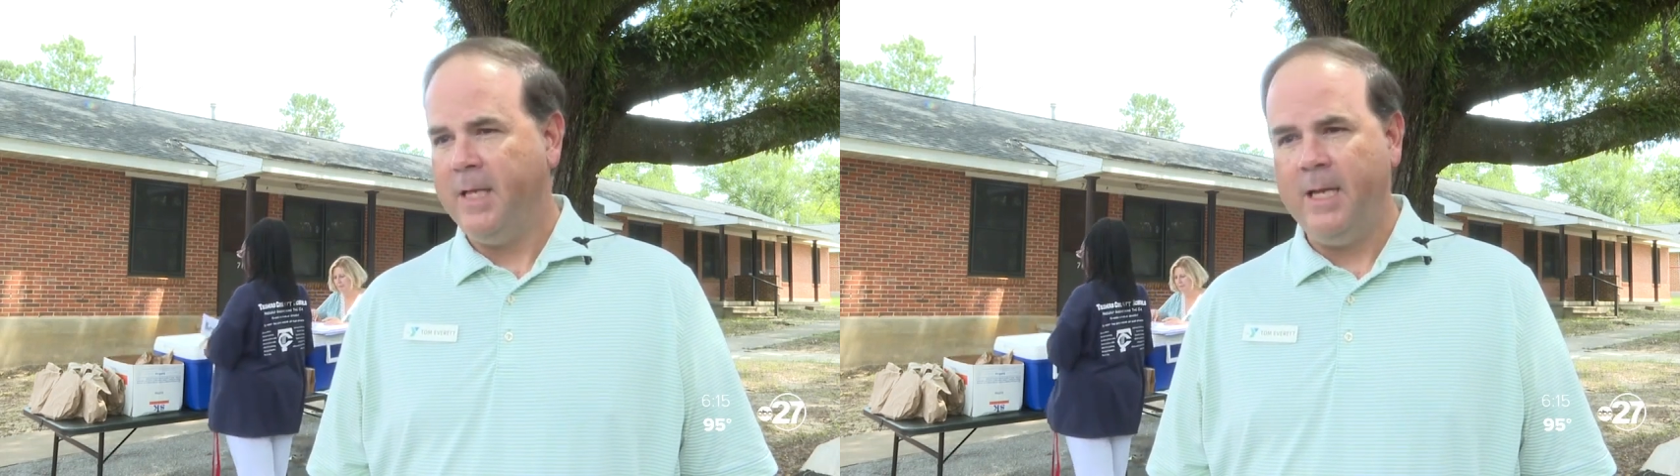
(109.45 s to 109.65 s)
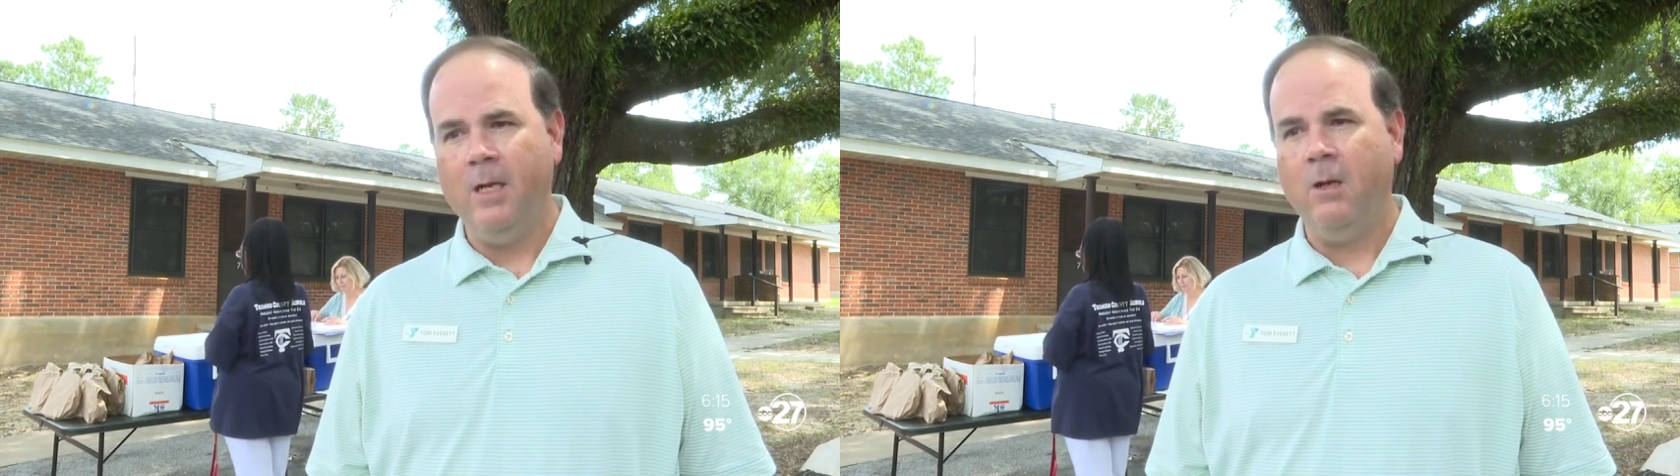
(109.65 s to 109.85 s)
to
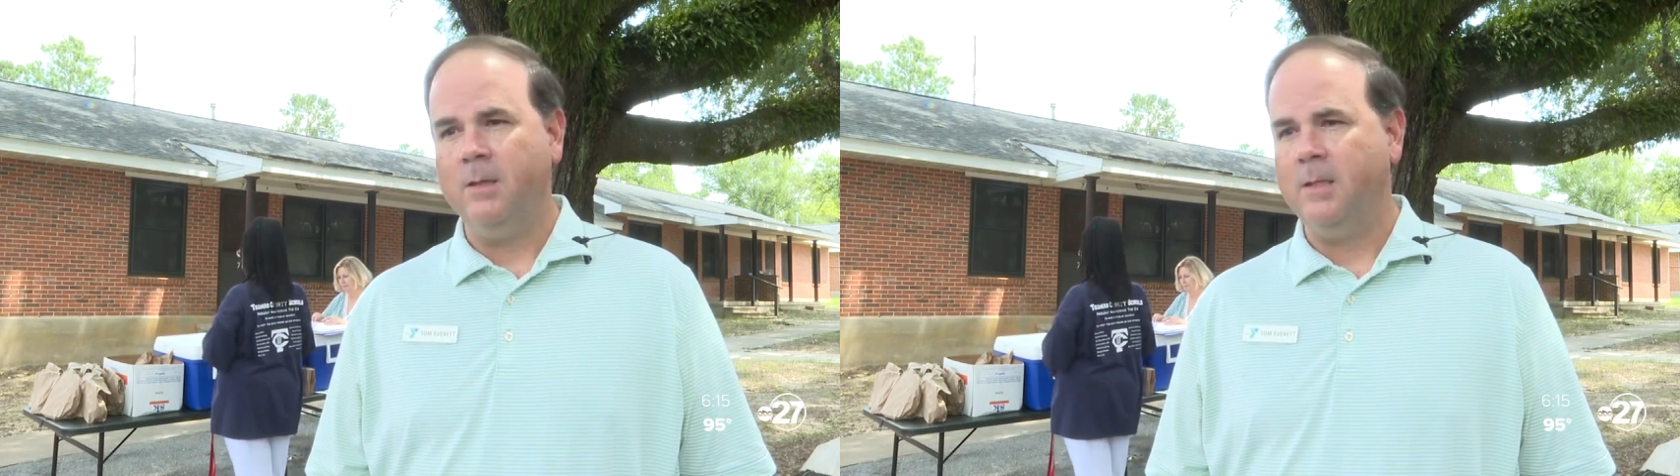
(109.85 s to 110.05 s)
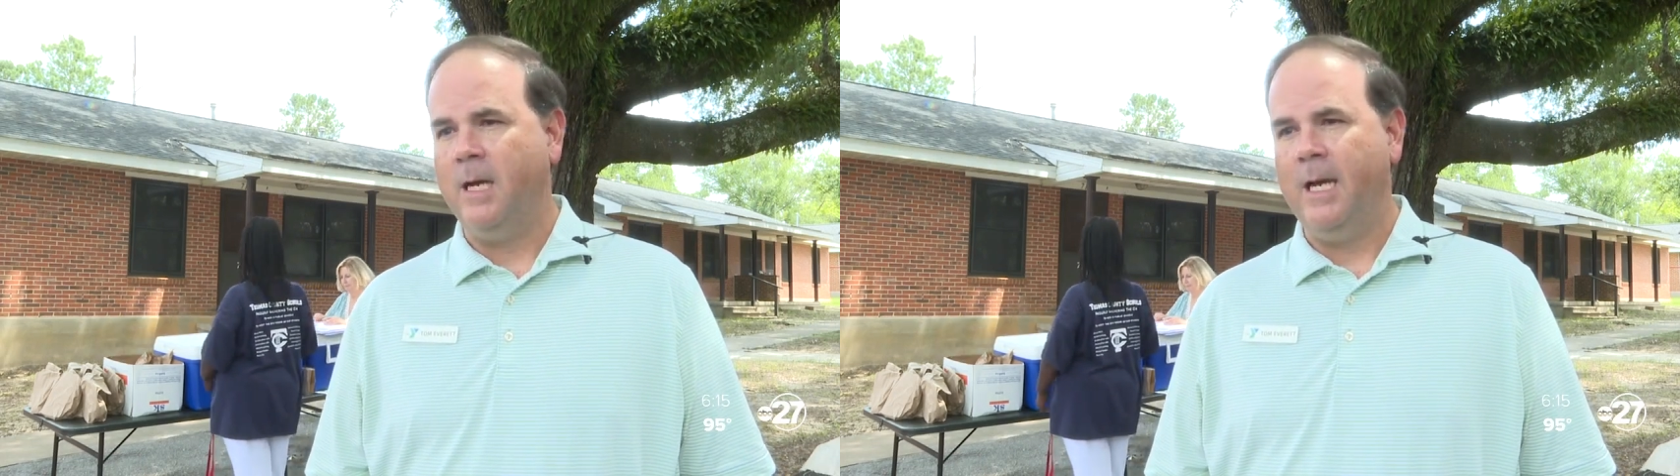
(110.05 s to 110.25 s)
eat it on
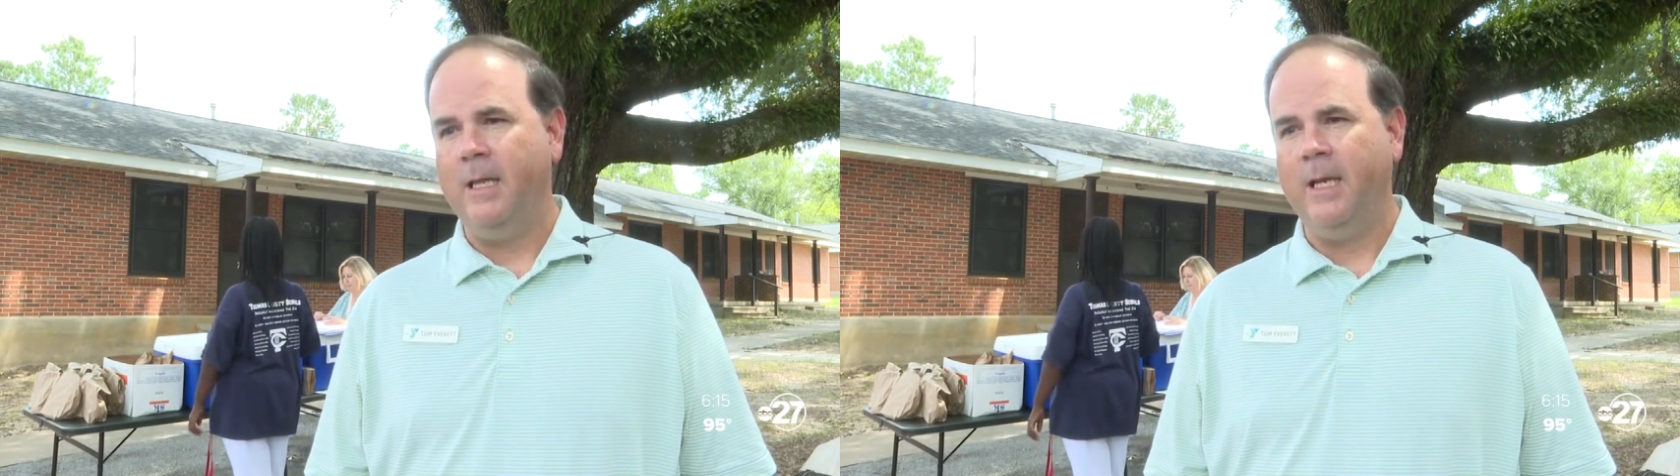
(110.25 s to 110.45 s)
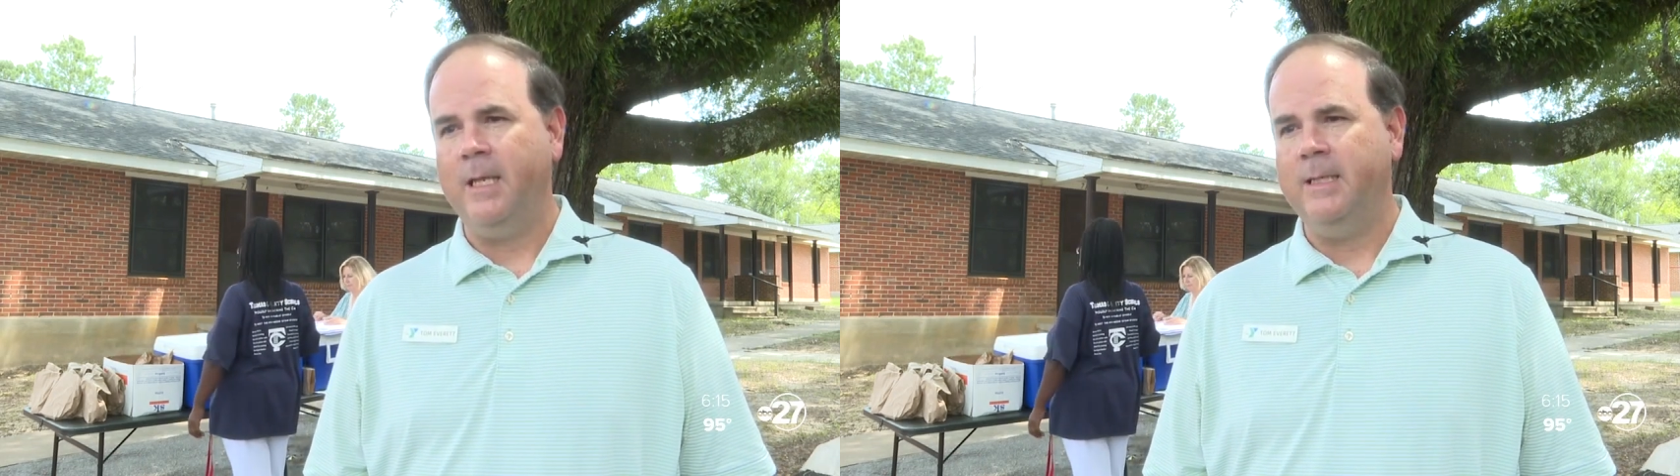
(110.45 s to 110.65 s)
site.
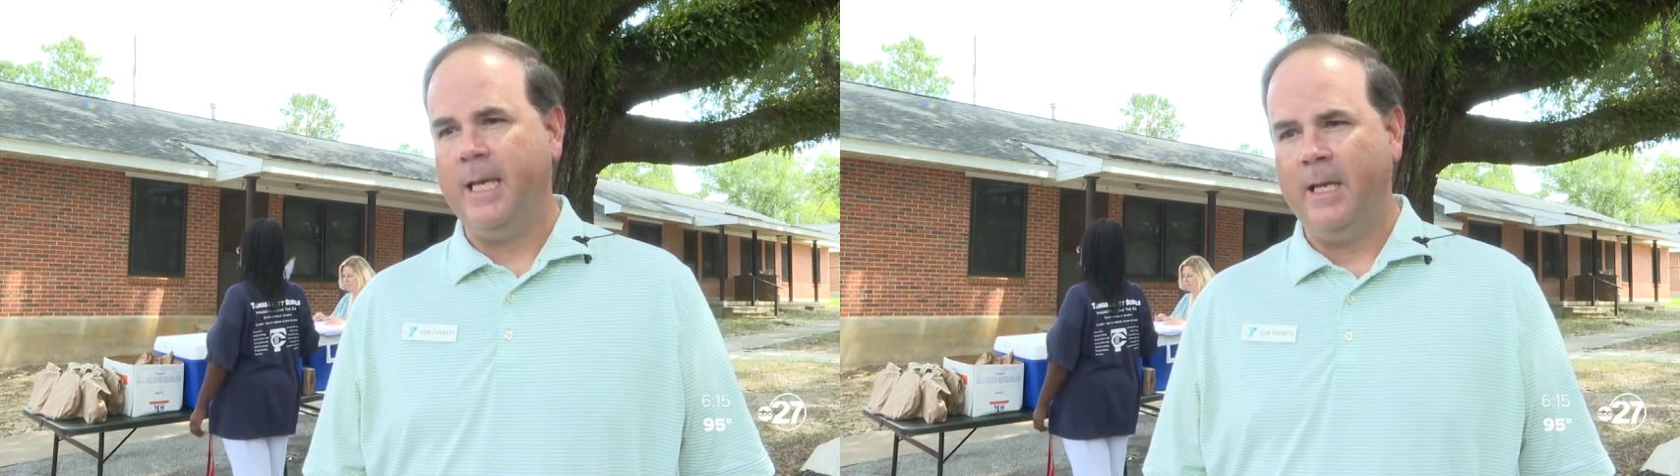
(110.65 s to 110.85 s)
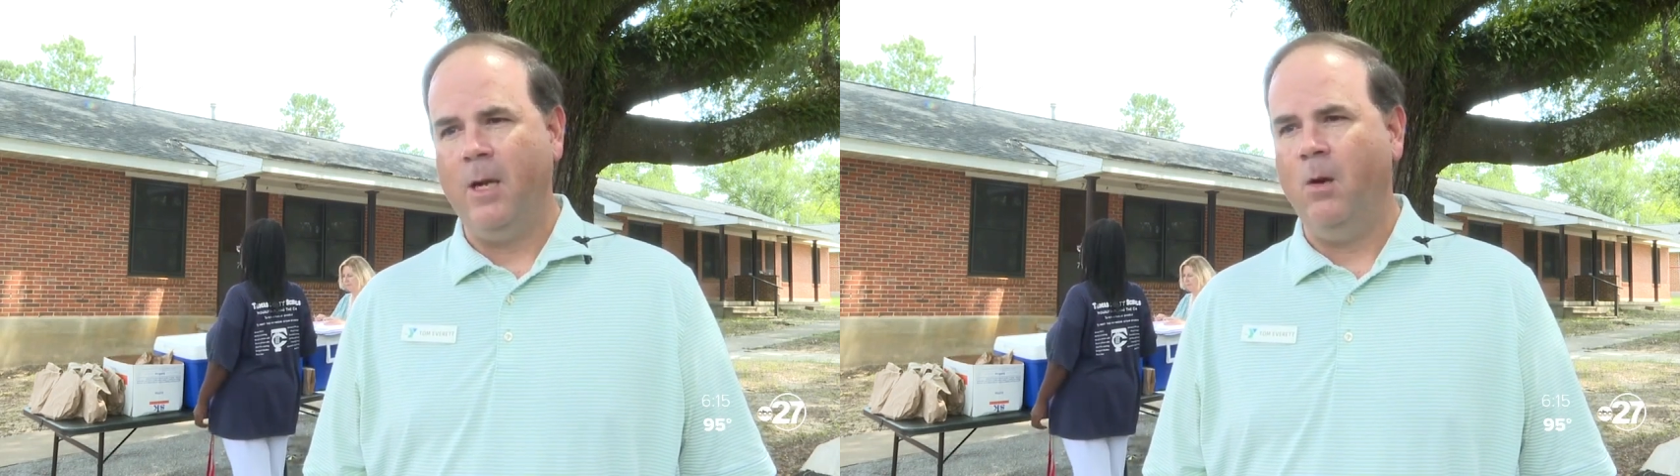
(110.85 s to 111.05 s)
They can
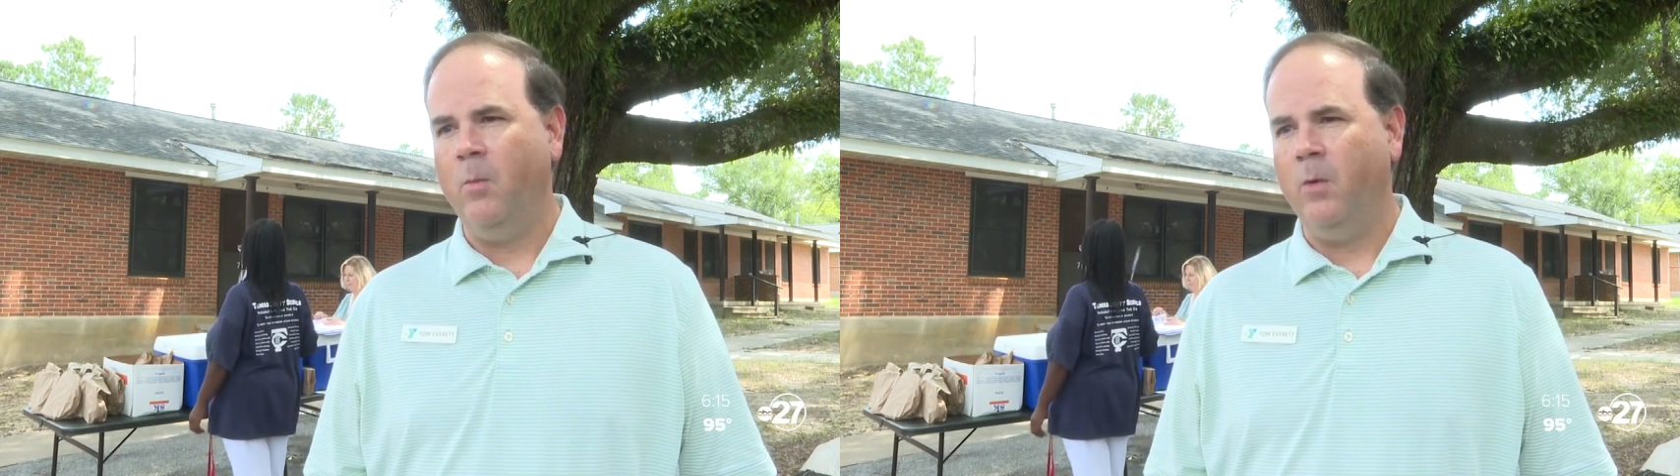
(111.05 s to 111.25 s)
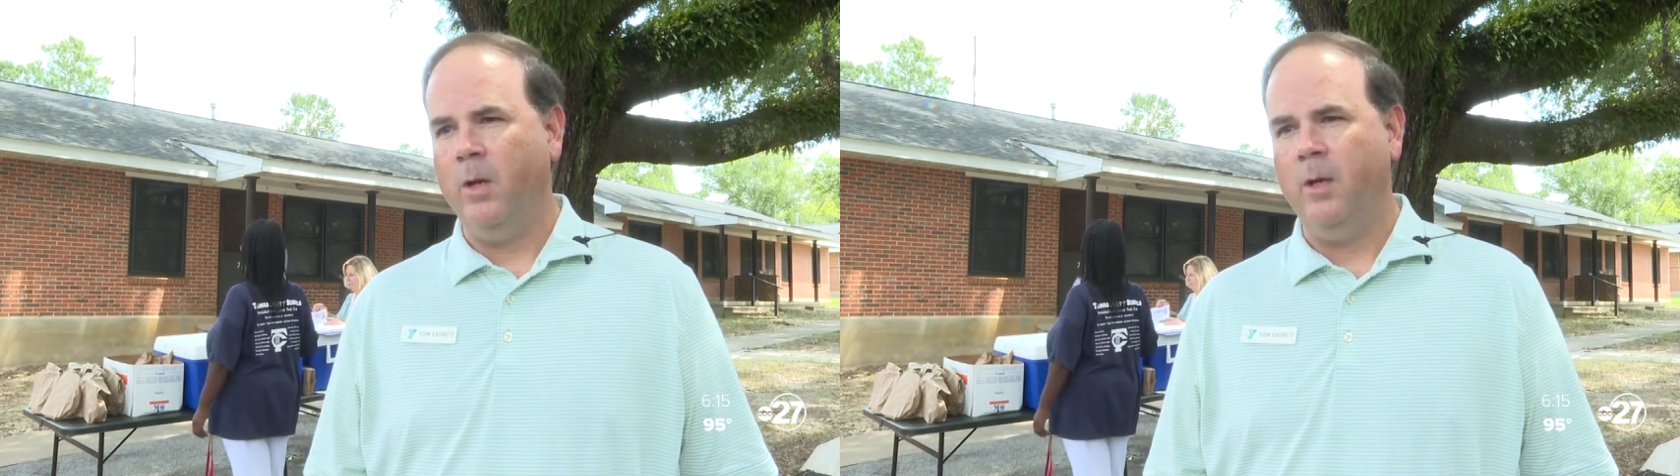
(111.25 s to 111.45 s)
take it home with